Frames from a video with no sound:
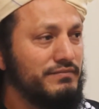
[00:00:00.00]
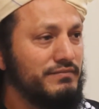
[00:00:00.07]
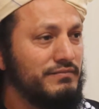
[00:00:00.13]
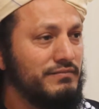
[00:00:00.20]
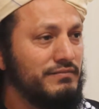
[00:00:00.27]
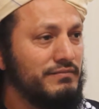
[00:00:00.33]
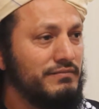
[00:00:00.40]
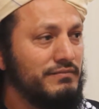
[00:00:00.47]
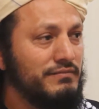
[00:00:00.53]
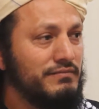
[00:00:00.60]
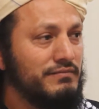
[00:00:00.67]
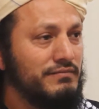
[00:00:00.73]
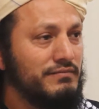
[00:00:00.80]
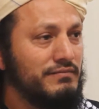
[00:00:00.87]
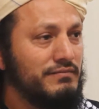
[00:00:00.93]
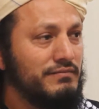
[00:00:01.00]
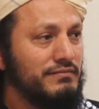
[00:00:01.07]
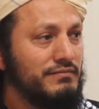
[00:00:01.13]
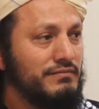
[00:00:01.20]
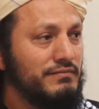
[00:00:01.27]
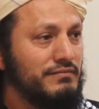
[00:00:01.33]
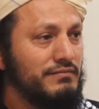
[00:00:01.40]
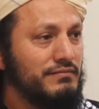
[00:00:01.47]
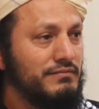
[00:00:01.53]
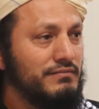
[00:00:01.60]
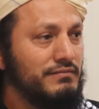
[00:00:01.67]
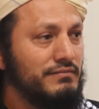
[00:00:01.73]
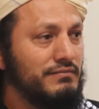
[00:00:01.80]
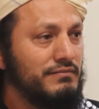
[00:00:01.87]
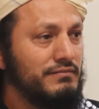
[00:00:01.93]

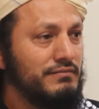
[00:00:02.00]
Nothing is said.